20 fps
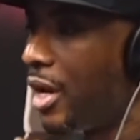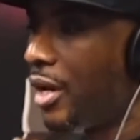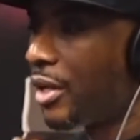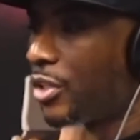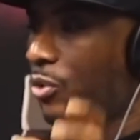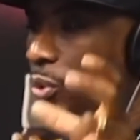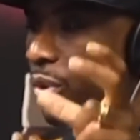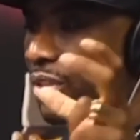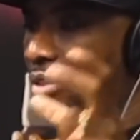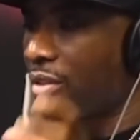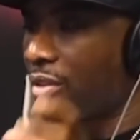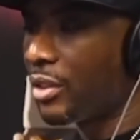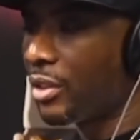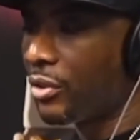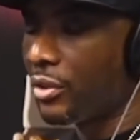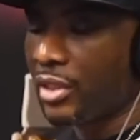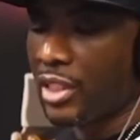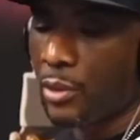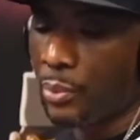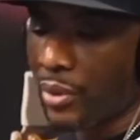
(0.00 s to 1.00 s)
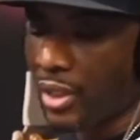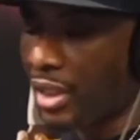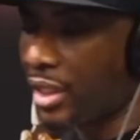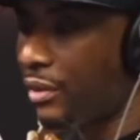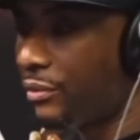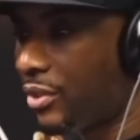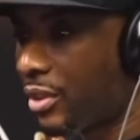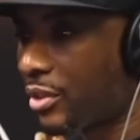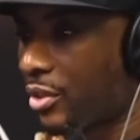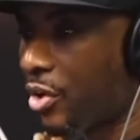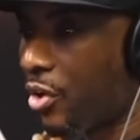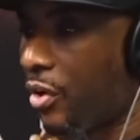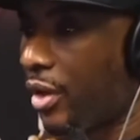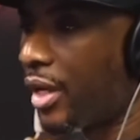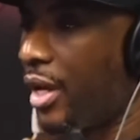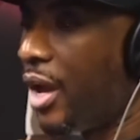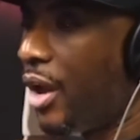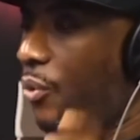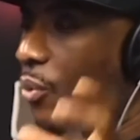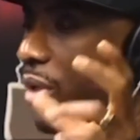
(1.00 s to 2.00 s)
you would still keep any of this going.
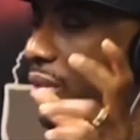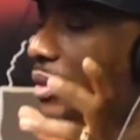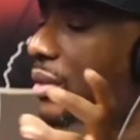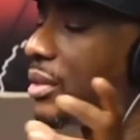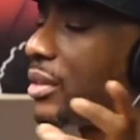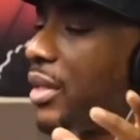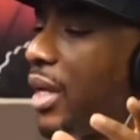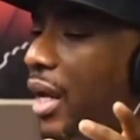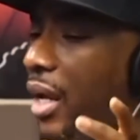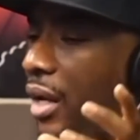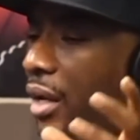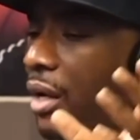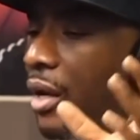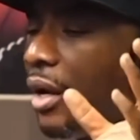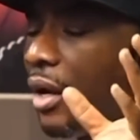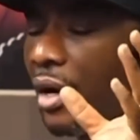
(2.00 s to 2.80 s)
What's the saying?